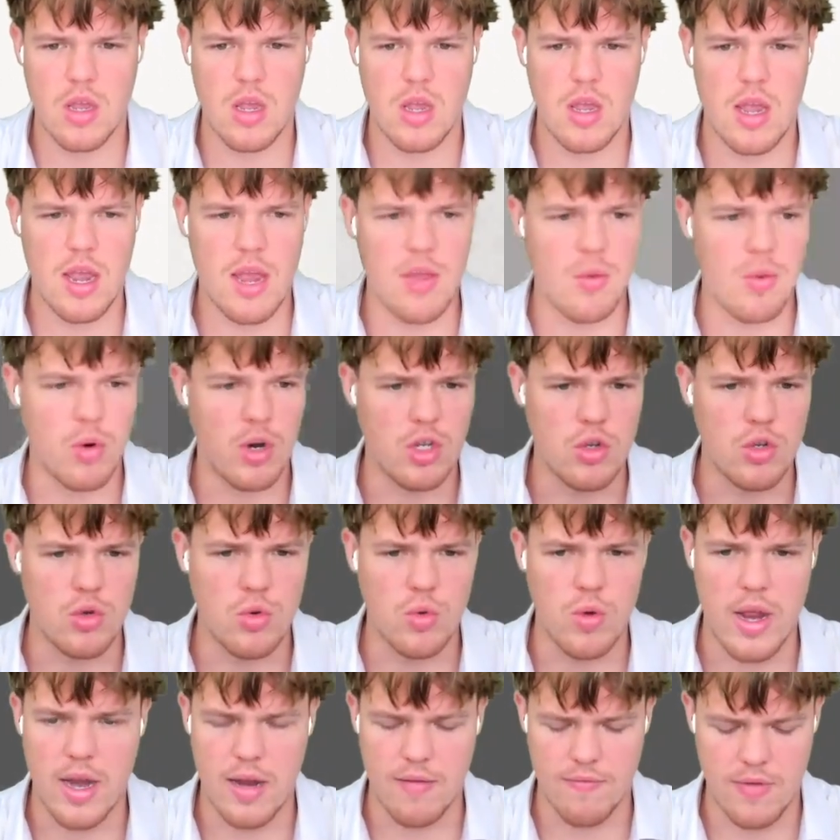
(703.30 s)
and we're going to
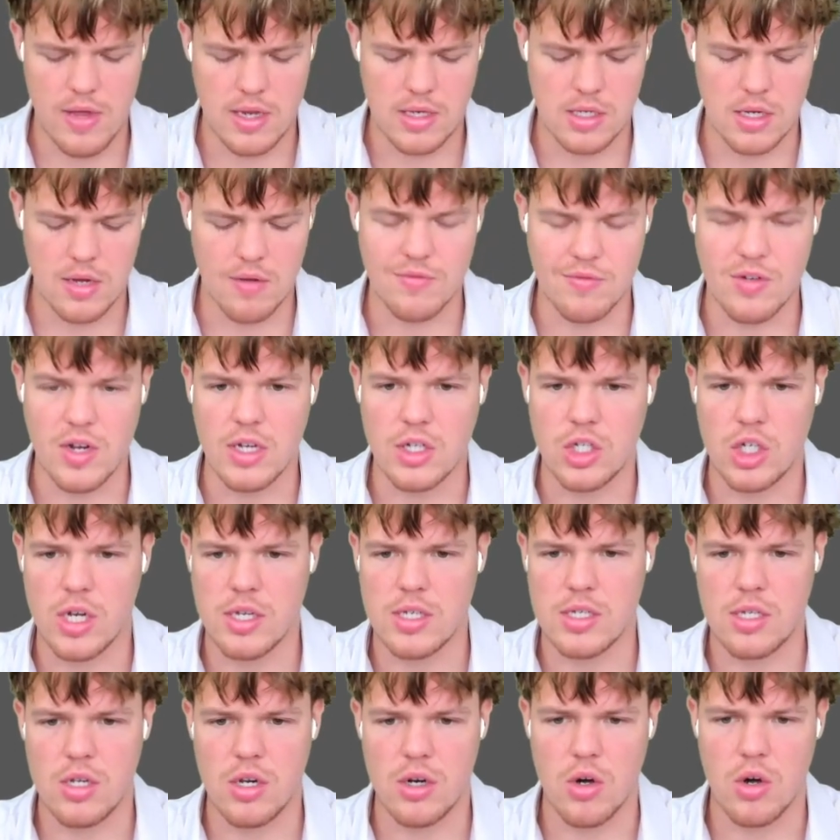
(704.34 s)
do an event of
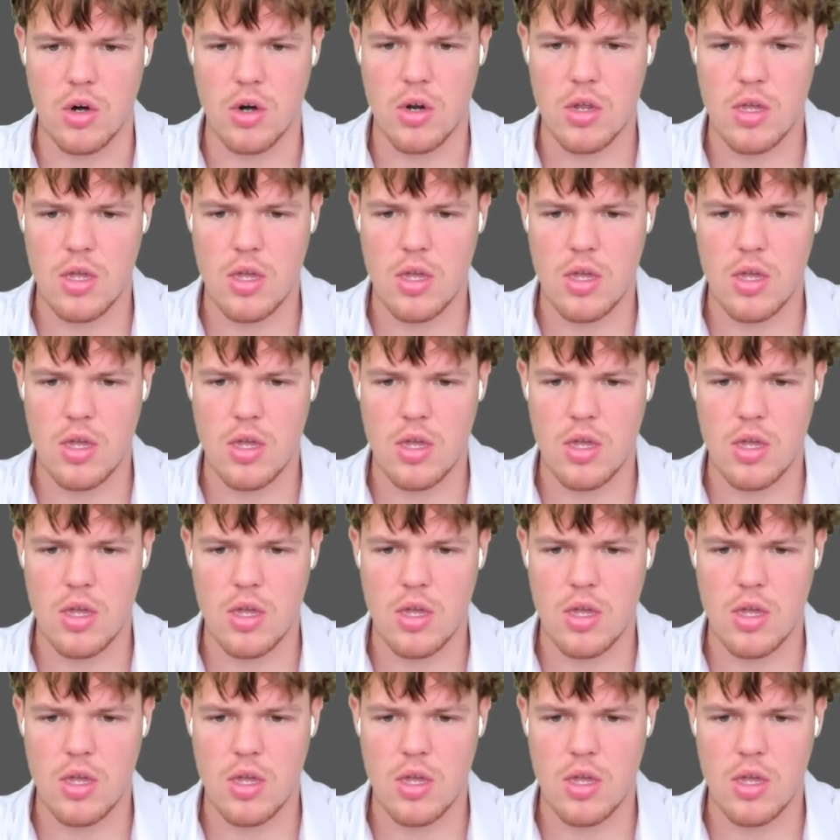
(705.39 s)
digest here.